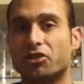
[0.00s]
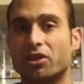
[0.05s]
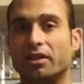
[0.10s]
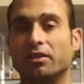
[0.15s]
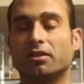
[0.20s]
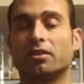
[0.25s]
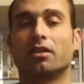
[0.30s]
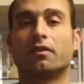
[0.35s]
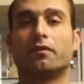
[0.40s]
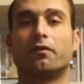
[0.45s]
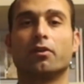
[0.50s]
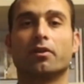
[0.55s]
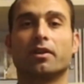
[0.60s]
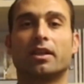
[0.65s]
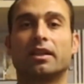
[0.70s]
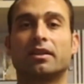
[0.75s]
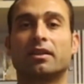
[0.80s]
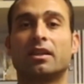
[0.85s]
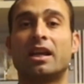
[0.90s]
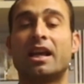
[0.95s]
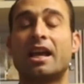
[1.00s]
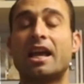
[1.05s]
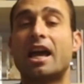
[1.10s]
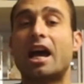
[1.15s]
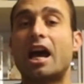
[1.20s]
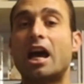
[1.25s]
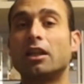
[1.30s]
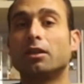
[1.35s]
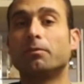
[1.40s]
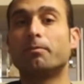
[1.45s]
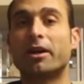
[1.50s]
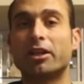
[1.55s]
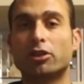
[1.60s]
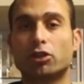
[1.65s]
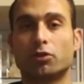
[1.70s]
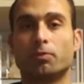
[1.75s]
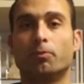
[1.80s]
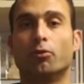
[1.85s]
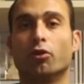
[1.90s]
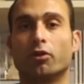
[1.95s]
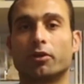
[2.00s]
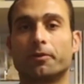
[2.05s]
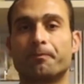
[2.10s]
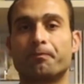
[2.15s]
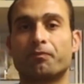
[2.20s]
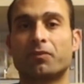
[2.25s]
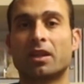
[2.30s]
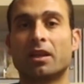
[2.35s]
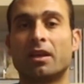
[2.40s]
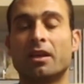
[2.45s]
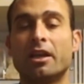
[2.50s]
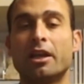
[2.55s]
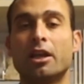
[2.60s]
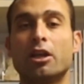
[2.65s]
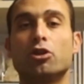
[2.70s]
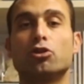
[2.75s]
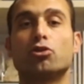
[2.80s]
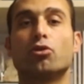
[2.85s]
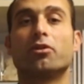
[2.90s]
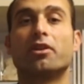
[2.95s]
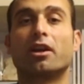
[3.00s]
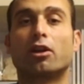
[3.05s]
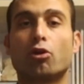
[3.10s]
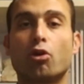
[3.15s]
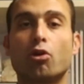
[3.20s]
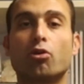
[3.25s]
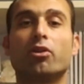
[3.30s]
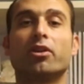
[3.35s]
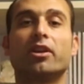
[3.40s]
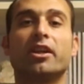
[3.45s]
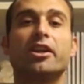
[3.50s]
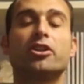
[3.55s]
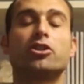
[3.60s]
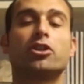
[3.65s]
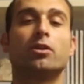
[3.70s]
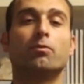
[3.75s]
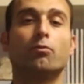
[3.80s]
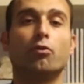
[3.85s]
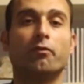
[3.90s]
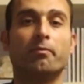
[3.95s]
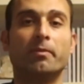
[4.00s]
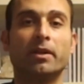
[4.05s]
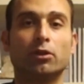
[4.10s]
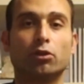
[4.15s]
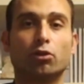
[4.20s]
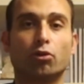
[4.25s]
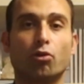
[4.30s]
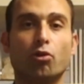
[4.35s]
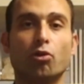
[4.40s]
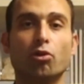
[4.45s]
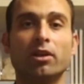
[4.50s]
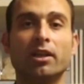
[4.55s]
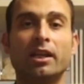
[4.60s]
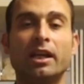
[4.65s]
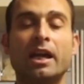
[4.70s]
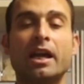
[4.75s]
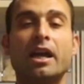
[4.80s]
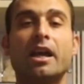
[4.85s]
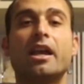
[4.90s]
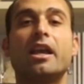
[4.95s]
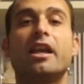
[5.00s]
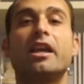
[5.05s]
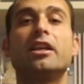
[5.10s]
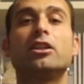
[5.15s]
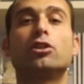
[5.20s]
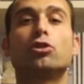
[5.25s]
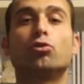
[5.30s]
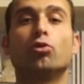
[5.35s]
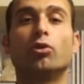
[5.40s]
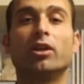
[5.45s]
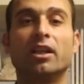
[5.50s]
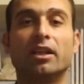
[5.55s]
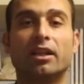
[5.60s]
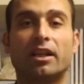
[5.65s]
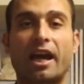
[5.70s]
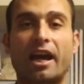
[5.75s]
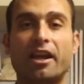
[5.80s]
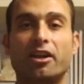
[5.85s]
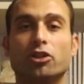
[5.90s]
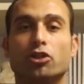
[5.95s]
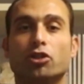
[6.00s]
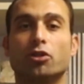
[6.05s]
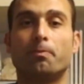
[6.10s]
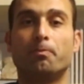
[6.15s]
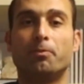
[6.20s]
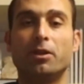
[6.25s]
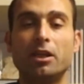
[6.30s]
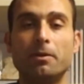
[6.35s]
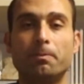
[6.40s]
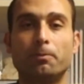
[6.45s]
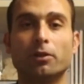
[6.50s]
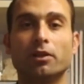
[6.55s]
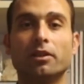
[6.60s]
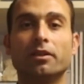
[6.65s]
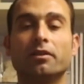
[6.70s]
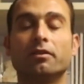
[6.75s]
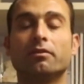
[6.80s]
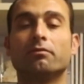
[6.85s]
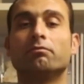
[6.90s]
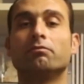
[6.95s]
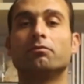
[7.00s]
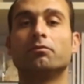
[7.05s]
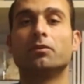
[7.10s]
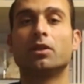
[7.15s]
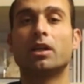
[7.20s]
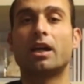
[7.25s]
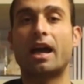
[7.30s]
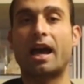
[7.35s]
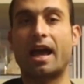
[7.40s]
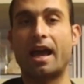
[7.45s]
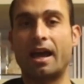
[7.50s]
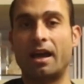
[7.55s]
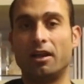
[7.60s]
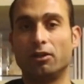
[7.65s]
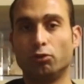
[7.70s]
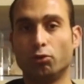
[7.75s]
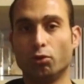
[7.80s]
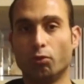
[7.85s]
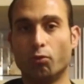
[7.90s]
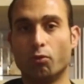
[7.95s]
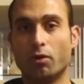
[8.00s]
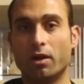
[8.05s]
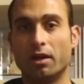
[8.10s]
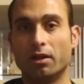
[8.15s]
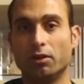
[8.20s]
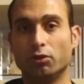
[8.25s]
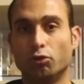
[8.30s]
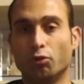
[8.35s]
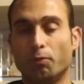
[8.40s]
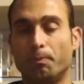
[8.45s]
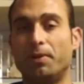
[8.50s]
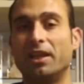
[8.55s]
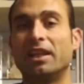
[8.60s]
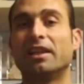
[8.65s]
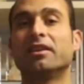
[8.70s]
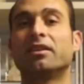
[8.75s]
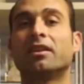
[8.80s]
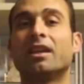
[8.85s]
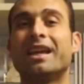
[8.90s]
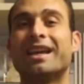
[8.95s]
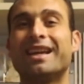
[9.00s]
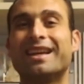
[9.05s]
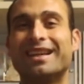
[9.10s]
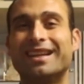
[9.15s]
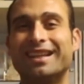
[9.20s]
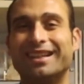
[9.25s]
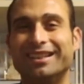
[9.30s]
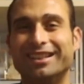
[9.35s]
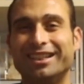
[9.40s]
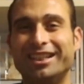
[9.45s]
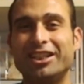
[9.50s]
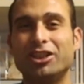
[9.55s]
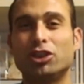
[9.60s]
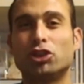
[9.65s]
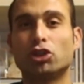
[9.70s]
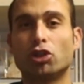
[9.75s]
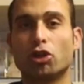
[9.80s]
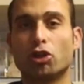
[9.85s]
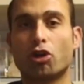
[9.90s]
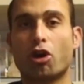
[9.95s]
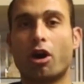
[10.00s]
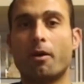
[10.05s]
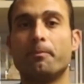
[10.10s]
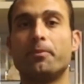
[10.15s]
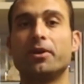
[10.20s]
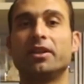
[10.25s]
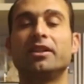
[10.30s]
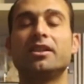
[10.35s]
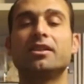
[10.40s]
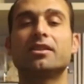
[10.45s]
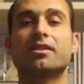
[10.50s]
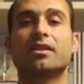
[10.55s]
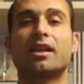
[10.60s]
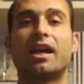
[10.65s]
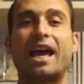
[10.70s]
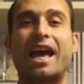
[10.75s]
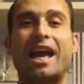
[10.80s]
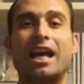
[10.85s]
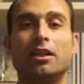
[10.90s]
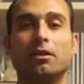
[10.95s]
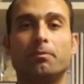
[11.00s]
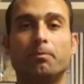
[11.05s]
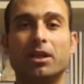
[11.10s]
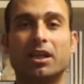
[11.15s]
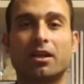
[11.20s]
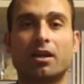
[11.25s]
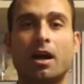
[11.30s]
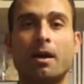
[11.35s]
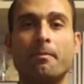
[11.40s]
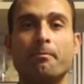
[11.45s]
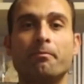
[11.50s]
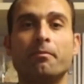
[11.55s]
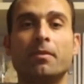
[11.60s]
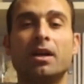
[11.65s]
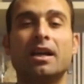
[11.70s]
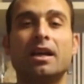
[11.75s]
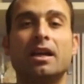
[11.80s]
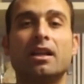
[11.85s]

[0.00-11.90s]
center for them, and much more. So the co-creation movement role is to encourage people to build niche companies and become